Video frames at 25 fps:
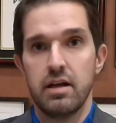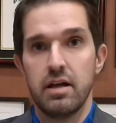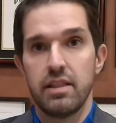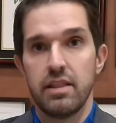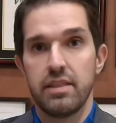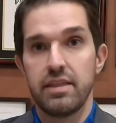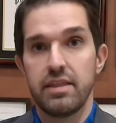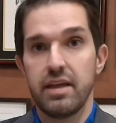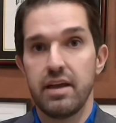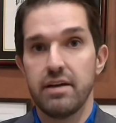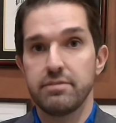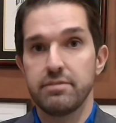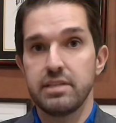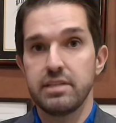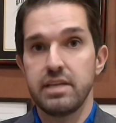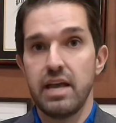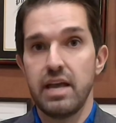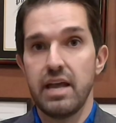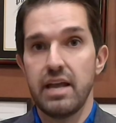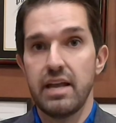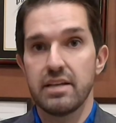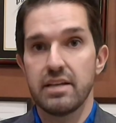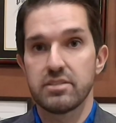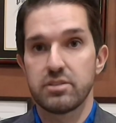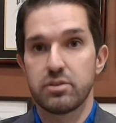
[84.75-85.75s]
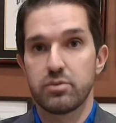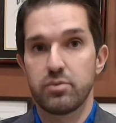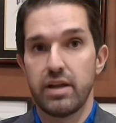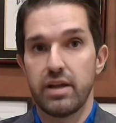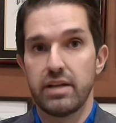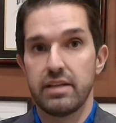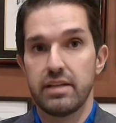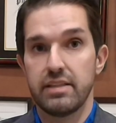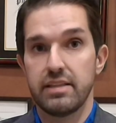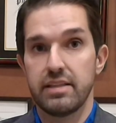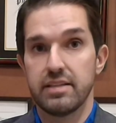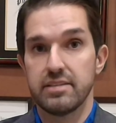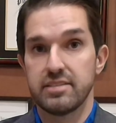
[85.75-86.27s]
The FDA has
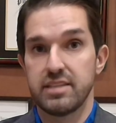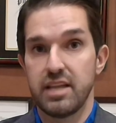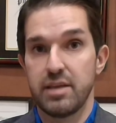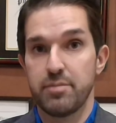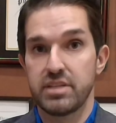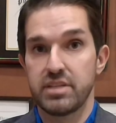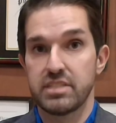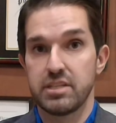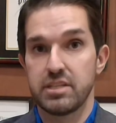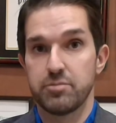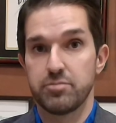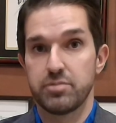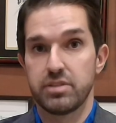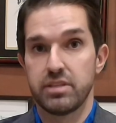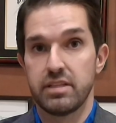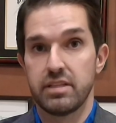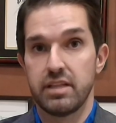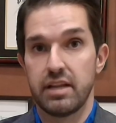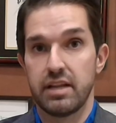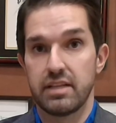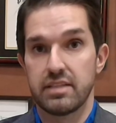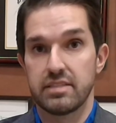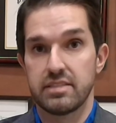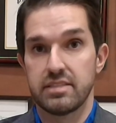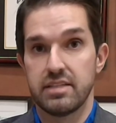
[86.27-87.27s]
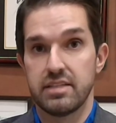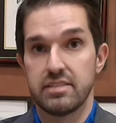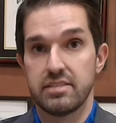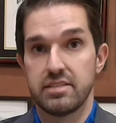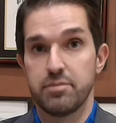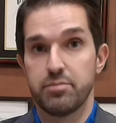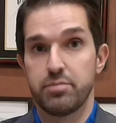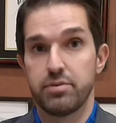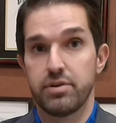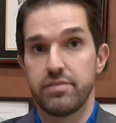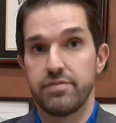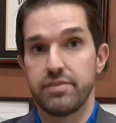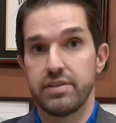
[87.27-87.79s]
granted the same exemption that existed
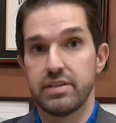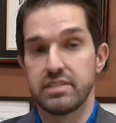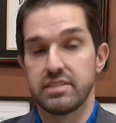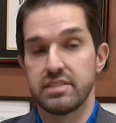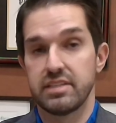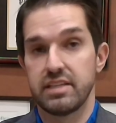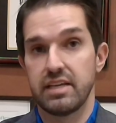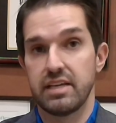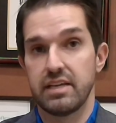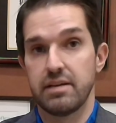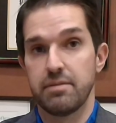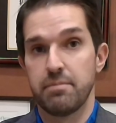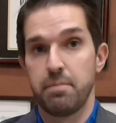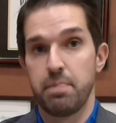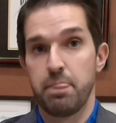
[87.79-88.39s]
previously.